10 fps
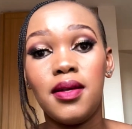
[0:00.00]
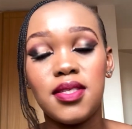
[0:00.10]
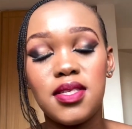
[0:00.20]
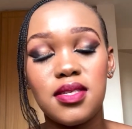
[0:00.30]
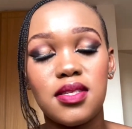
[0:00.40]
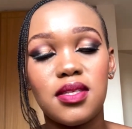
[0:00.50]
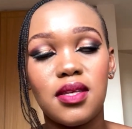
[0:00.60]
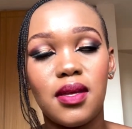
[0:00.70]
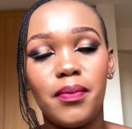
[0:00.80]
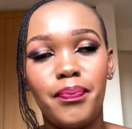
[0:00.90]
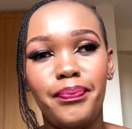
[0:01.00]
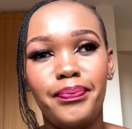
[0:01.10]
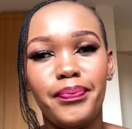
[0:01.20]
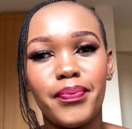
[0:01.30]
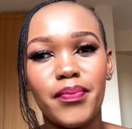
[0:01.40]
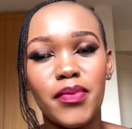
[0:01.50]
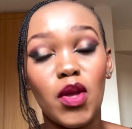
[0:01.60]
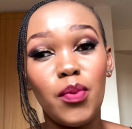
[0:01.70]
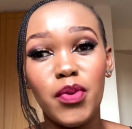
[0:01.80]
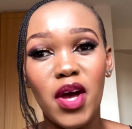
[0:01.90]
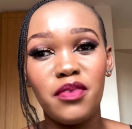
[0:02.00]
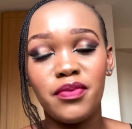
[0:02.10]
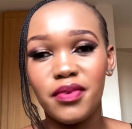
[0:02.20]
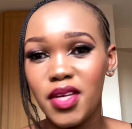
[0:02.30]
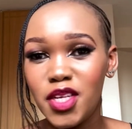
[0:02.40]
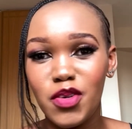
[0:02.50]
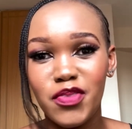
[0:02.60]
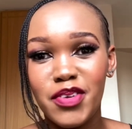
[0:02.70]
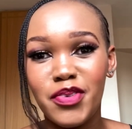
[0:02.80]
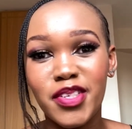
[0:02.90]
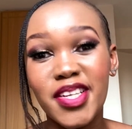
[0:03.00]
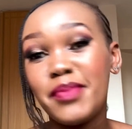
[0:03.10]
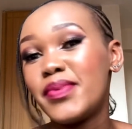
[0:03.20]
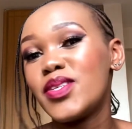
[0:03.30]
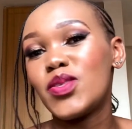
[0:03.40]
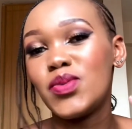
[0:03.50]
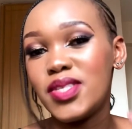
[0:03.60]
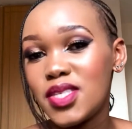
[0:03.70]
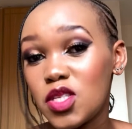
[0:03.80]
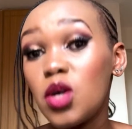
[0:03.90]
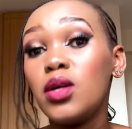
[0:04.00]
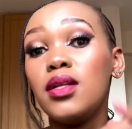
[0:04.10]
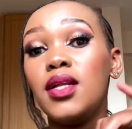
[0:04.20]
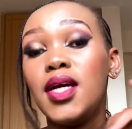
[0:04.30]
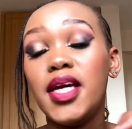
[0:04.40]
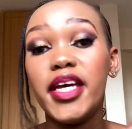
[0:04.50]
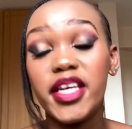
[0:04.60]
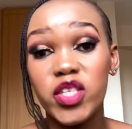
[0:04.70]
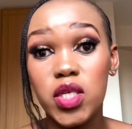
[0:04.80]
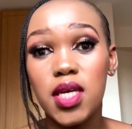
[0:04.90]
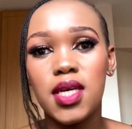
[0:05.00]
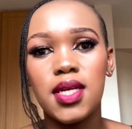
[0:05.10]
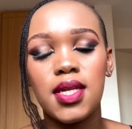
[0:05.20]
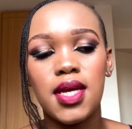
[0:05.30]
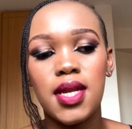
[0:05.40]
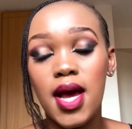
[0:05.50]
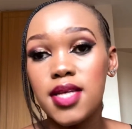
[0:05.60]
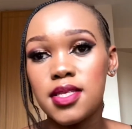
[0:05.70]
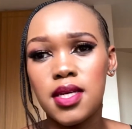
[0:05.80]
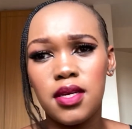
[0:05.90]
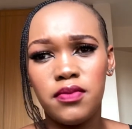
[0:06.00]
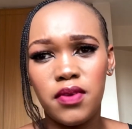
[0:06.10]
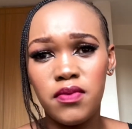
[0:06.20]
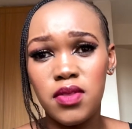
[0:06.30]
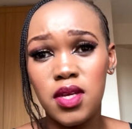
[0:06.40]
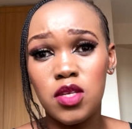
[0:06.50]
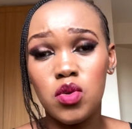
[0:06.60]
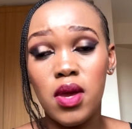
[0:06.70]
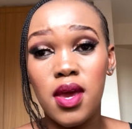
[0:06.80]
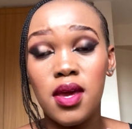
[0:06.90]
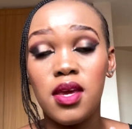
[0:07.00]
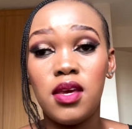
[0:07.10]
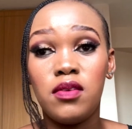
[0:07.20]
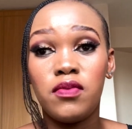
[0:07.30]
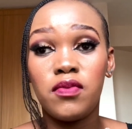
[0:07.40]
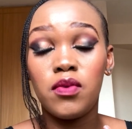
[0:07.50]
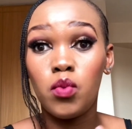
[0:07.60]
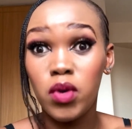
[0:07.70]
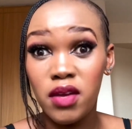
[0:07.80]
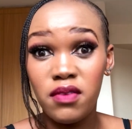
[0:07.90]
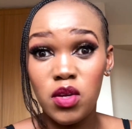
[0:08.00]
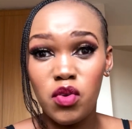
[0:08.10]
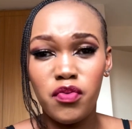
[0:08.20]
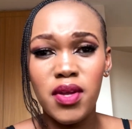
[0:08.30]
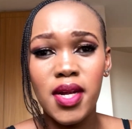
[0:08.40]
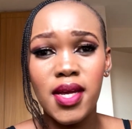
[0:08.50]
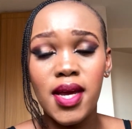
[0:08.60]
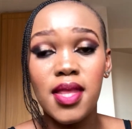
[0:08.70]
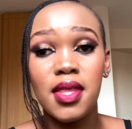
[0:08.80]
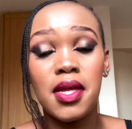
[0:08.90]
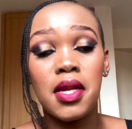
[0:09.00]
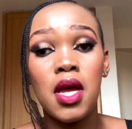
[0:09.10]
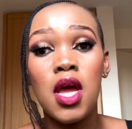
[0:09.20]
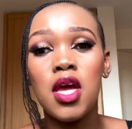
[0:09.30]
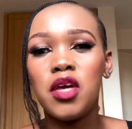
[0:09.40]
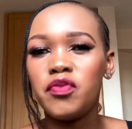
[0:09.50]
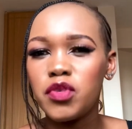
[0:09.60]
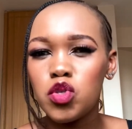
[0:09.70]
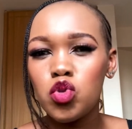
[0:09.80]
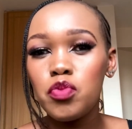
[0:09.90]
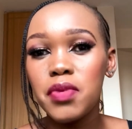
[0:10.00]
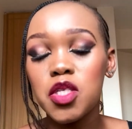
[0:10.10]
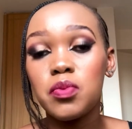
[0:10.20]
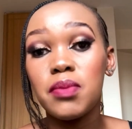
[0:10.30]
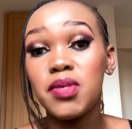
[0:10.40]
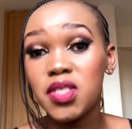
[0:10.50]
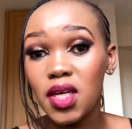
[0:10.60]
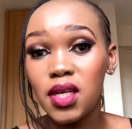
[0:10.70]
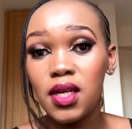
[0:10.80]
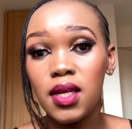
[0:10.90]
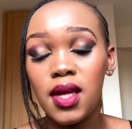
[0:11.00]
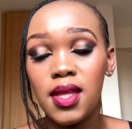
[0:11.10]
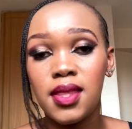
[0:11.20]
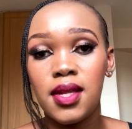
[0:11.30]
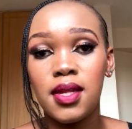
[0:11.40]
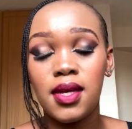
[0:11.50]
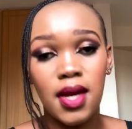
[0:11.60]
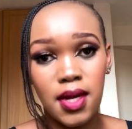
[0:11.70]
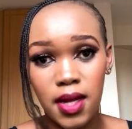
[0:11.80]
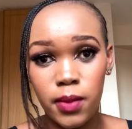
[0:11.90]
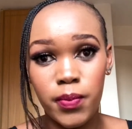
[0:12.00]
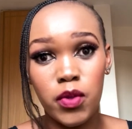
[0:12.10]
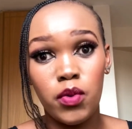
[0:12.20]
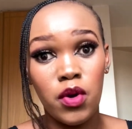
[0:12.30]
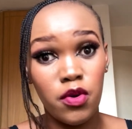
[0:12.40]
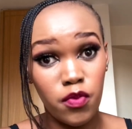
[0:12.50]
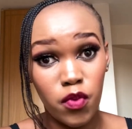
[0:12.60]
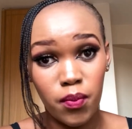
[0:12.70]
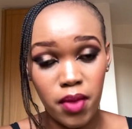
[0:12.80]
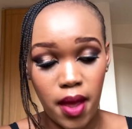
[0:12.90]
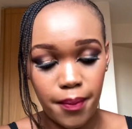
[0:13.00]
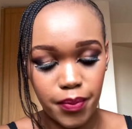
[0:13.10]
Just hope you have any of the phone numbers to just call and check in and ask if everything is okay, if whatever you're feeling, and then if it's too much, maybe check in and then they can help you from there.